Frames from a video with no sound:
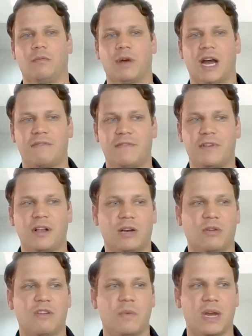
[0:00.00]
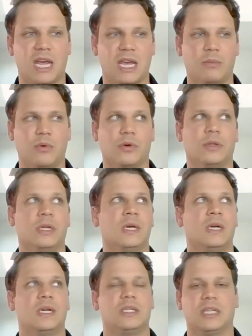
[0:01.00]
I feel like we've been able
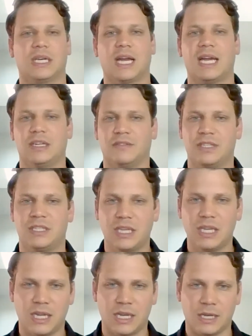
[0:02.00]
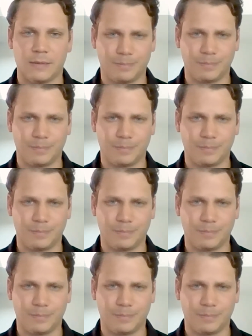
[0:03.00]
to kind of see,